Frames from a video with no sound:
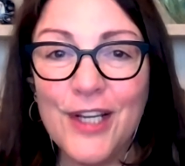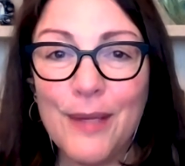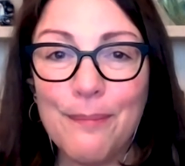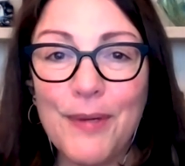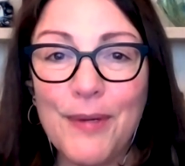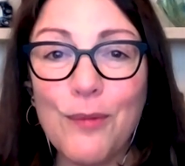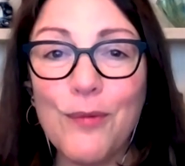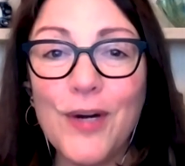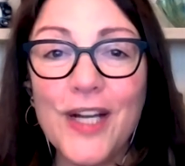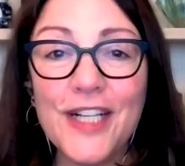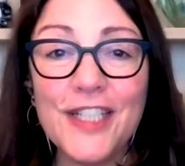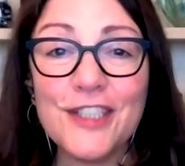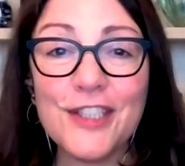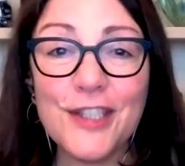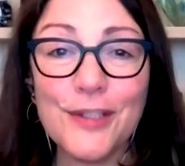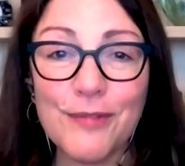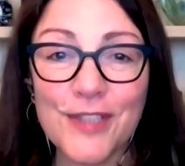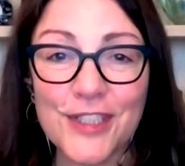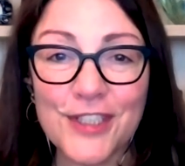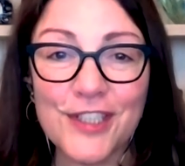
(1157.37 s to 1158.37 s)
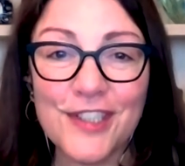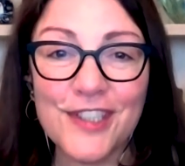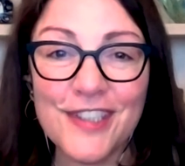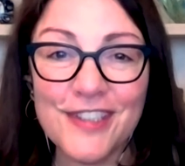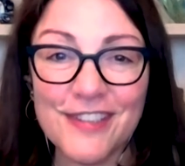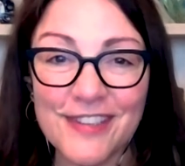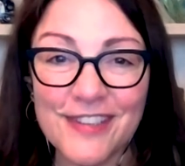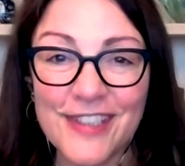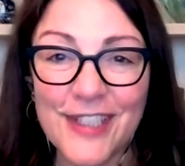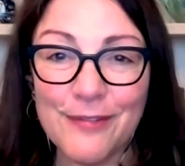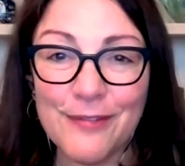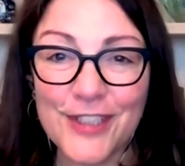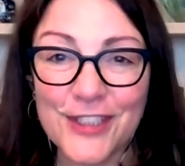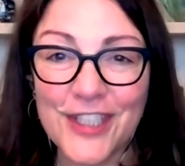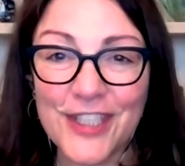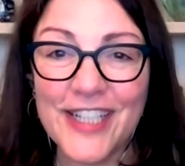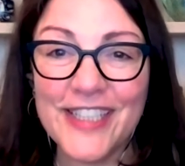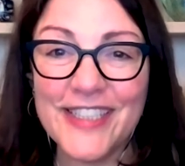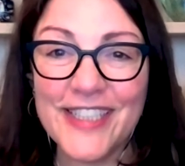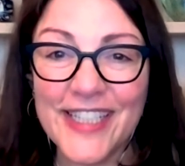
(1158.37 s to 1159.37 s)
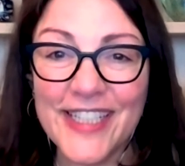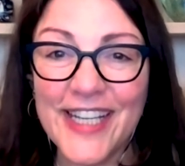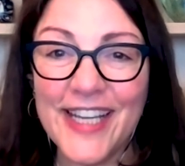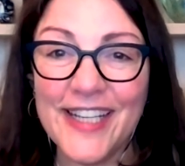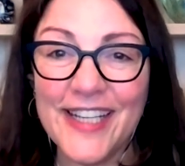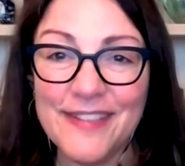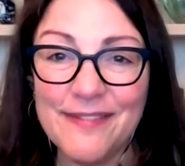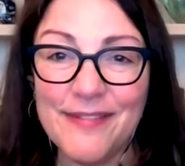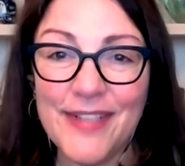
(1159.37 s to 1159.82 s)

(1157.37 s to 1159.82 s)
but what is the return that we're trying to get.